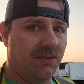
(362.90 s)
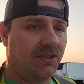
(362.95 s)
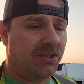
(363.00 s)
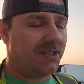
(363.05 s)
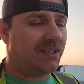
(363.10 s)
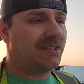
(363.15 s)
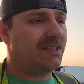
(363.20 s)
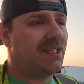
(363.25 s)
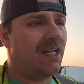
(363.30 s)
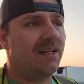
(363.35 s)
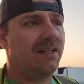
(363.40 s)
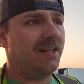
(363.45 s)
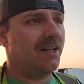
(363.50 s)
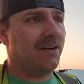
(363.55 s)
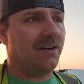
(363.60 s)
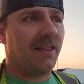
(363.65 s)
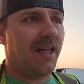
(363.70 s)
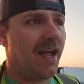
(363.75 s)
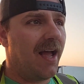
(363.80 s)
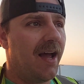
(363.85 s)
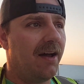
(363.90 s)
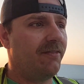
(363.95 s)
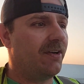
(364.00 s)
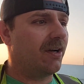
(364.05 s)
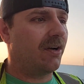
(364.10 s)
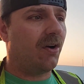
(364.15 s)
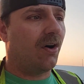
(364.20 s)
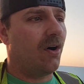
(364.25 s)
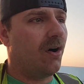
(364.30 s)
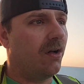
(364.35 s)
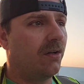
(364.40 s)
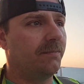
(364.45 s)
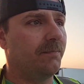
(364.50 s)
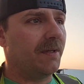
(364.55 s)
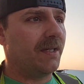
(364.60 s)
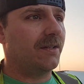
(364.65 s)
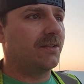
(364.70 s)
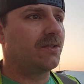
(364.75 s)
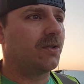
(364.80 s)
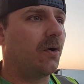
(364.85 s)
just sitting here. They haven't called
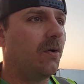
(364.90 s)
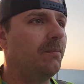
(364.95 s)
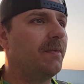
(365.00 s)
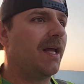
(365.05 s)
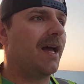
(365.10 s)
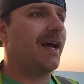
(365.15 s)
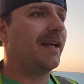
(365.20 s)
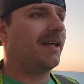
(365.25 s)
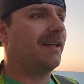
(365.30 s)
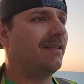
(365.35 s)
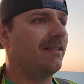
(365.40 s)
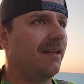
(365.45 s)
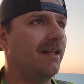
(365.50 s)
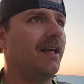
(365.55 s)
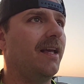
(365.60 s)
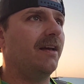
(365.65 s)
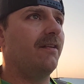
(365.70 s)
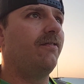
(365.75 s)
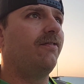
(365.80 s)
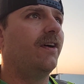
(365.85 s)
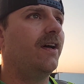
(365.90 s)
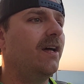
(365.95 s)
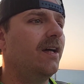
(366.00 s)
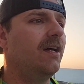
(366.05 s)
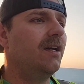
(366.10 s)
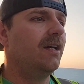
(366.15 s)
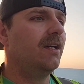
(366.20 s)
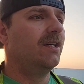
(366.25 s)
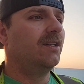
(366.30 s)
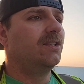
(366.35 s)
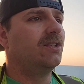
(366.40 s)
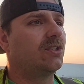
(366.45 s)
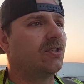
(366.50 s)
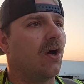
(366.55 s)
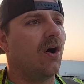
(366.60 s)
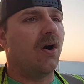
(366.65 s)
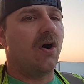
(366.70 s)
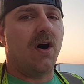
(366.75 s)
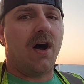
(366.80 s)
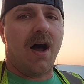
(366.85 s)
me and told me I can leave.
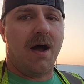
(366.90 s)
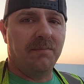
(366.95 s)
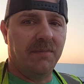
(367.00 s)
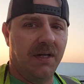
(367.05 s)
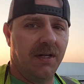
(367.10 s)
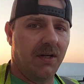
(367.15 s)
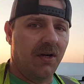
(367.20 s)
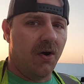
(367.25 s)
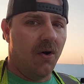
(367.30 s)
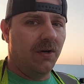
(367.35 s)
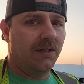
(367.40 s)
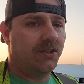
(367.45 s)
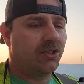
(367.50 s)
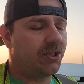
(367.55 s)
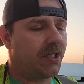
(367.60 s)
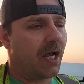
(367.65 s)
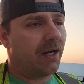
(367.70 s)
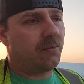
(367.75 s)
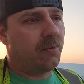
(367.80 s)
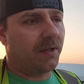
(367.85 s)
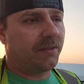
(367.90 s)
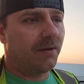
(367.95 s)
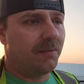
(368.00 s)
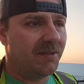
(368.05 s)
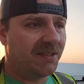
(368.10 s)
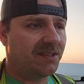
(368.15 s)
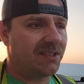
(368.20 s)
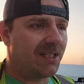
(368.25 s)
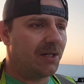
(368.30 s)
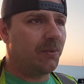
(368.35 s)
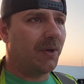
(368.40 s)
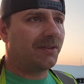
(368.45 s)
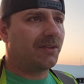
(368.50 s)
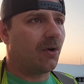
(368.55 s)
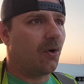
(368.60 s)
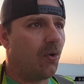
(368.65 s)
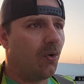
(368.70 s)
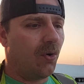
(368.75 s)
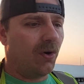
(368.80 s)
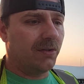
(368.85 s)
So I'm gonna go and check with them and see what
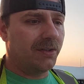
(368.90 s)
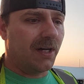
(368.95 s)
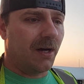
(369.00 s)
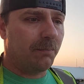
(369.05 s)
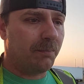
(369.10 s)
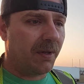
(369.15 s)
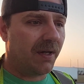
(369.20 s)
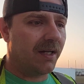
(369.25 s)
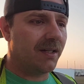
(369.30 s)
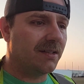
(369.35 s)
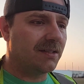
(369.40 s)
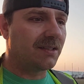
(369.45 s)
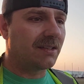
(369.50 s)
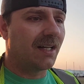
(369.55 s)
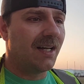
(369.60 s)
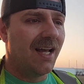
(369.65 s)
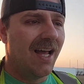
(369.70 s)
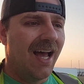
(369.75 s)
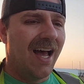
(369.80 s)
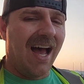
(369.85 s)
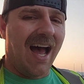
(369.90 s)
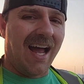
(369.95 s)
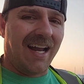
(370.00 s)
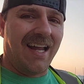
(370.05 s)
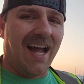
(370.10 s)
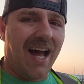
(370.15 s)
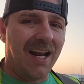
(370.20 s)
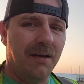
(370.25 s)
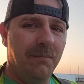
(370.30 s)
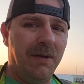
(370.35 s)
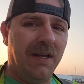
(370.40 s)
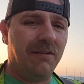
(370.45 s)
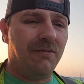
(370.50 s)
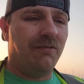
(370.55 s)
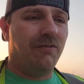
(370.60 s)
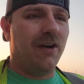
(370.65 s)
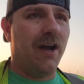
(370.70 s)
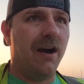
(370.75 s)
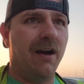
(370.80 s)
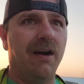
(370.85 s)
the holdup is. I gotta be
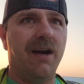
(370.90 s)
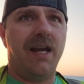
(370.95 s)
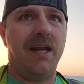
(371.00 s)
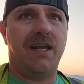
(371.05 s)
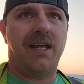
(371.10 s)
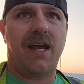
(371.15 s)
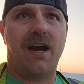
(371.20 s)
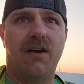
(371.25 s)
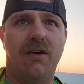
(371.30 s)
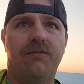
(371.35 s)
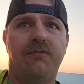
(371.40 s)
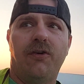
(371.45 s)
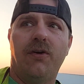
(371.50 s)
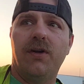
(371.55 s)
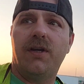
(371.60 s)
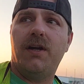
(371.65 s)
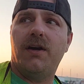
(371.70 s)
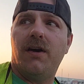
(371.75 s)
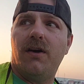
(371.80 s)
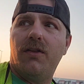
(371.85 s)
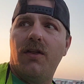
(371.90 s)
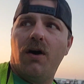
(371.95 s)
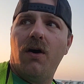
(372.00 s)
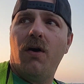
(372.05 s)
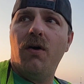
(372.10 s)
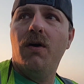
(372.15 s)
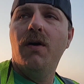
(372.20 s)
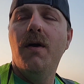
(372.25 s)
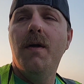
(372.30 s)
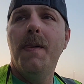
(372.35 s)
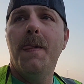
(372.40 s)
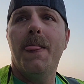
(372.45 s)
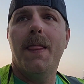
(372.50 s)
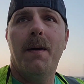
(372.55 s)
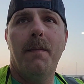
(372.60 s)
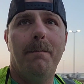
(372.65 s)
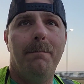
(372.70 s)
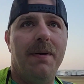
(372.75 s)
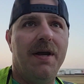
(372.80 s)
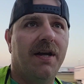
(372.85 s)
very careful here though
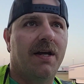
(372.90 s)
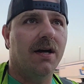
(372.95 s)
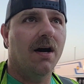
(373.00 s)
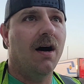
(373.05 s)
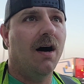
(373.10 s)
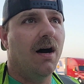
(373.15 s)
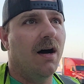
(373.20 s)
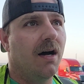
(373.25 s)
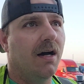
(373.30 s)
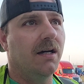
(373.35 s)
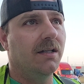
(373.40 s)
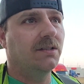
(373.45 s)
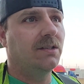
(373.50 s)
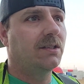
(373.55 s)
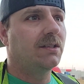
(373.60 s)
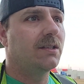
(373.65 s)
because